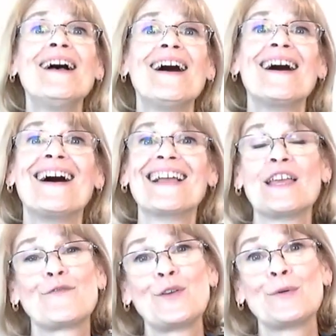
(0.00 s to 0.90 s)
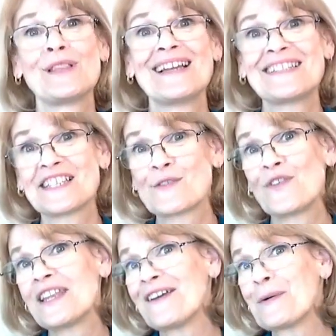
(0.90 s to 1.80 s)
Uh, if you like this
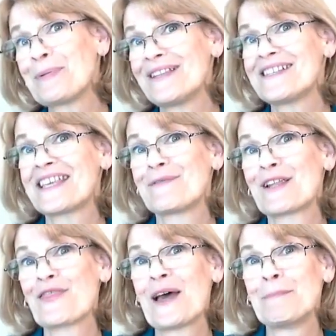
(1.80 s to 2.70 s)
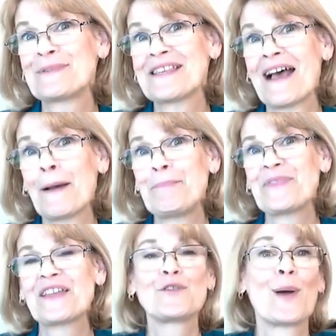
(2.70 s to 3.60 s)
video, please give it a thumbs up.
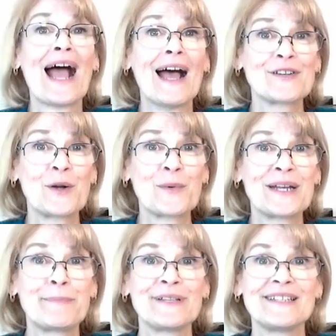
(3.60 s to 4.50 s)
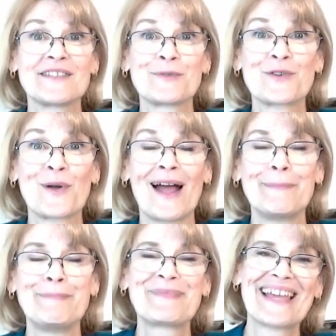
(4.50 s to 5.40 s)
If you haven't already, please subscribe,
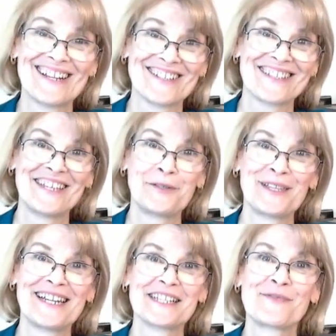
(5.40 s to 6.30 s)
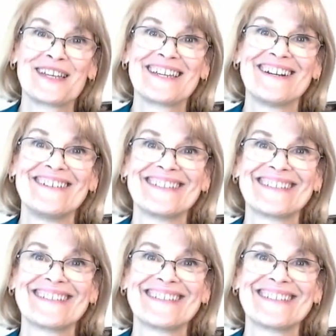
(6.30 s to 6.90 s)
and I'll see you in the next video.